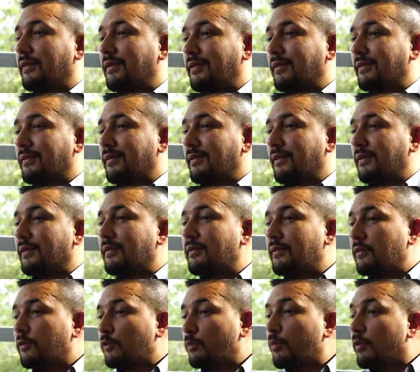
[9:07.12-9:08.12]
it is, it
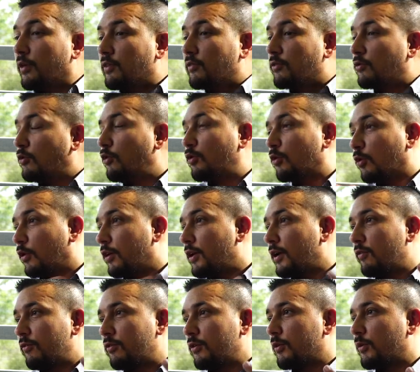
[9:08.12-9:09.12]
spreads joy
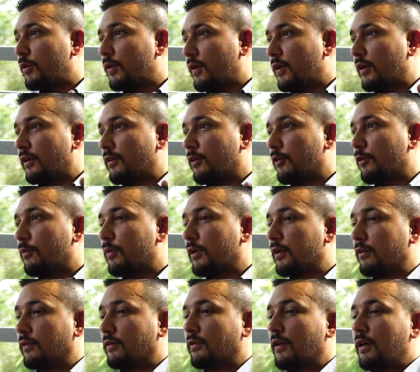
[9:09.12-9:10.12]
everywhere I go,
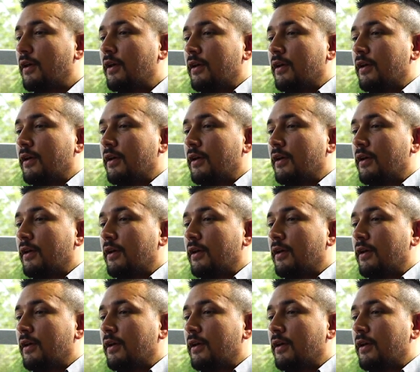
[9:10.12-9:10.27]
because